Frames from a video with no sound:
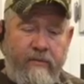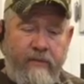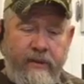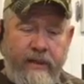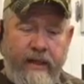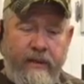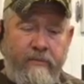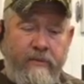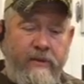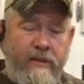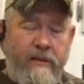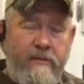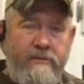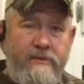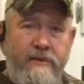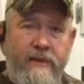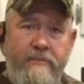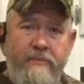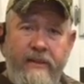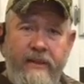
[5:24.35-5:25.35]
When the animal
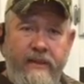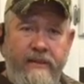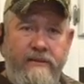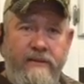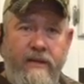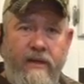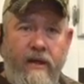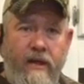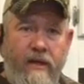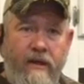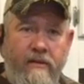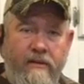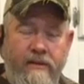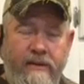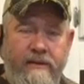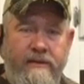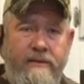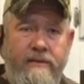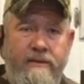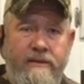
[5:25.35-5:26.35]
comes up, he gets caught.
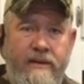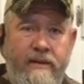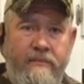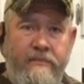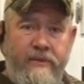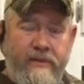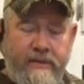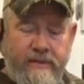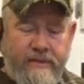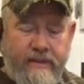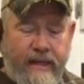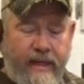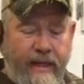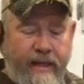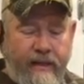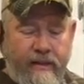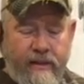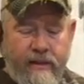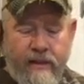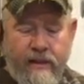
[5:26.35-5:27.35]
It's as simple as
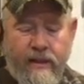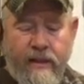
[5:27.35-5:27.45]
that.